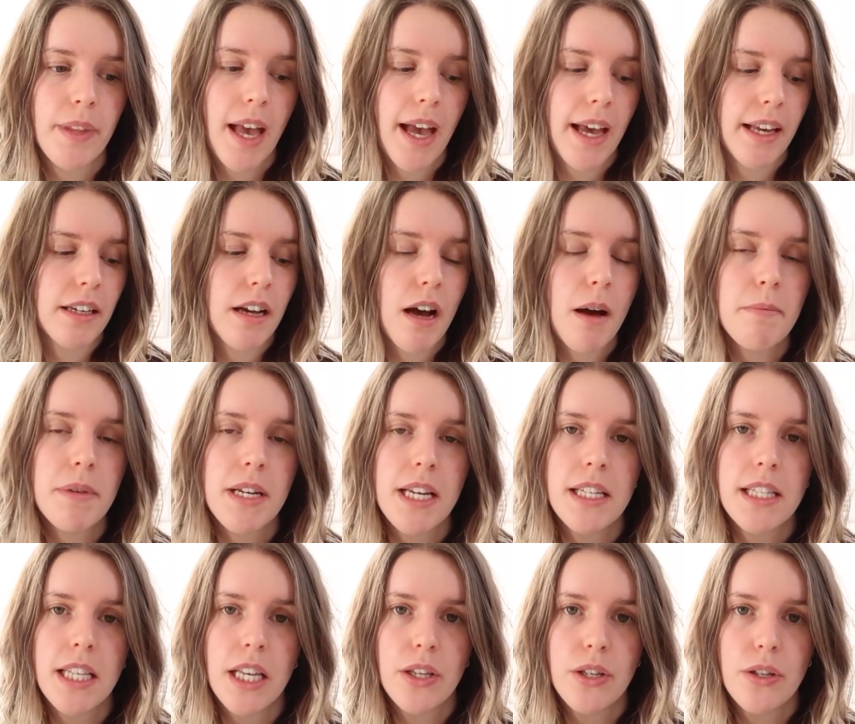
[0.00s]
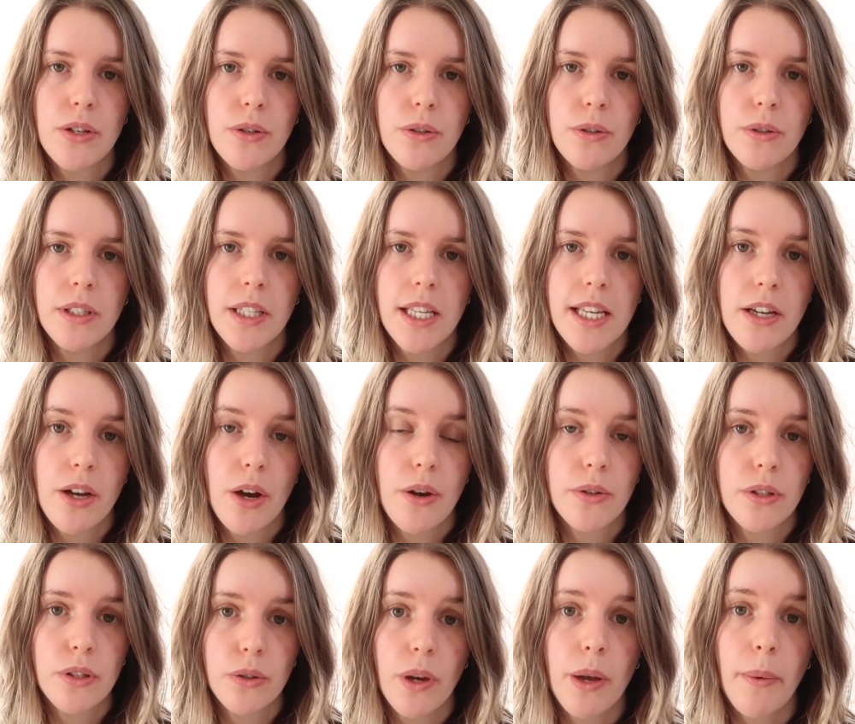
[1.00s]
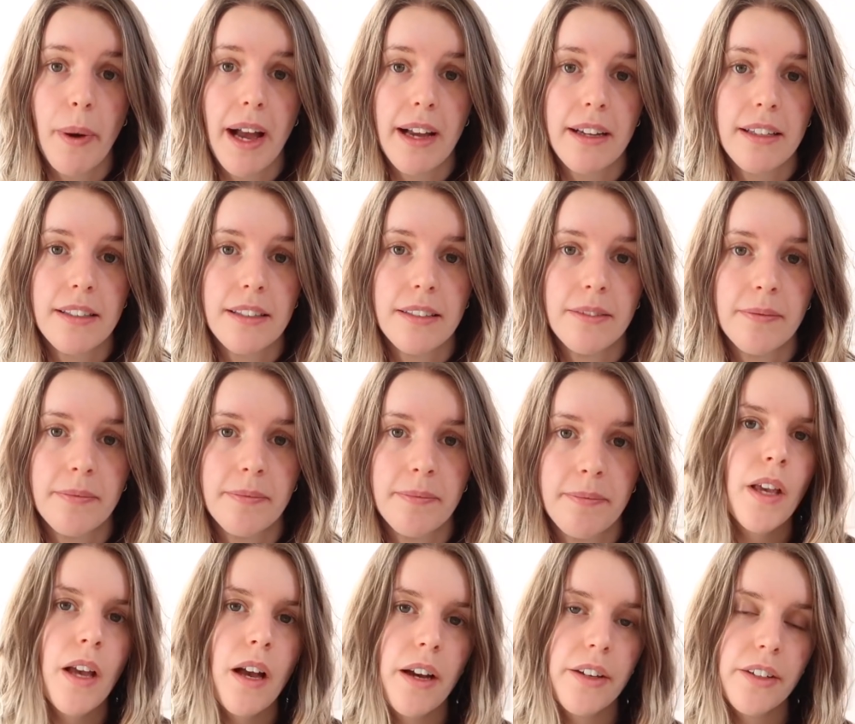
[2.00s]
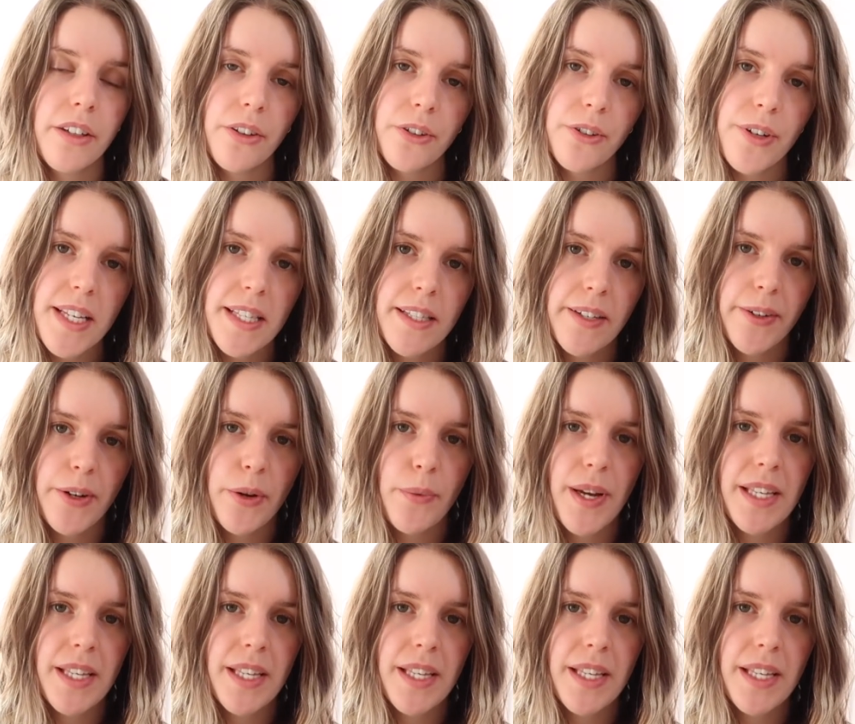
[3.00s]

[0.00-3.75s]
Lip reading: and companies that use eco soy wax. Another great zero